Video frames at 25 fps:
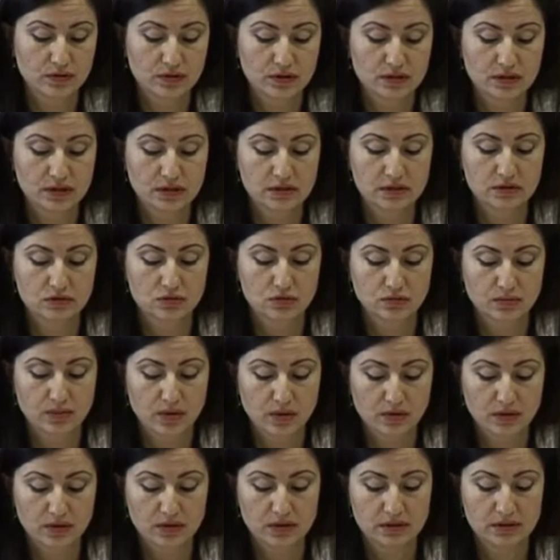authorities to
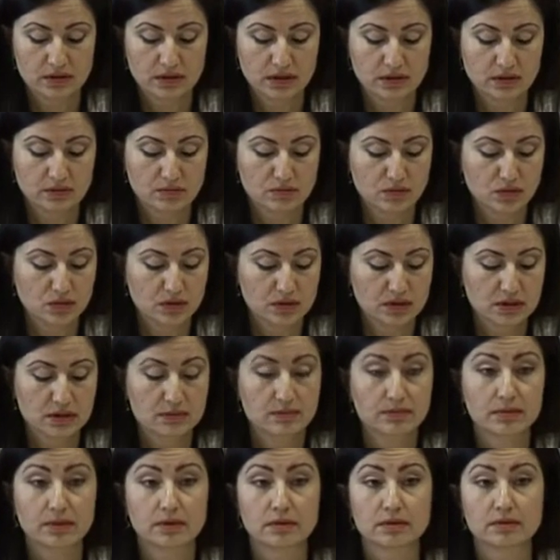bodies at
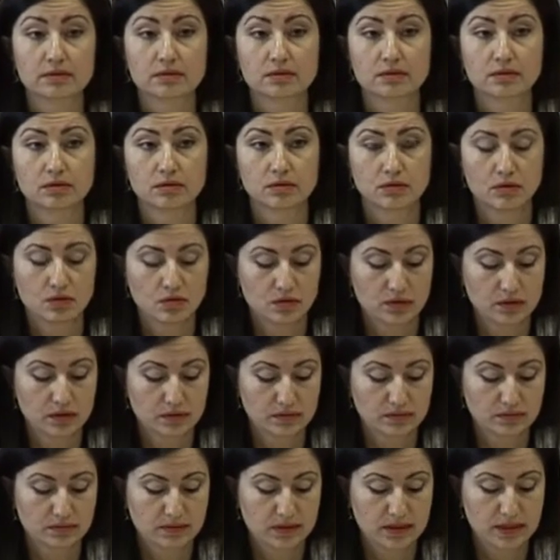municipal or
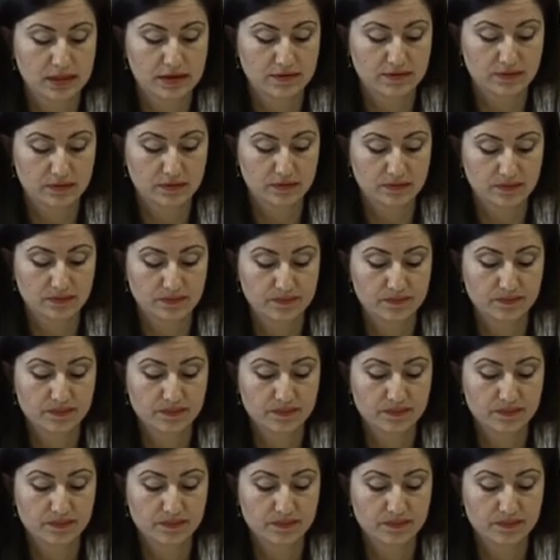local level.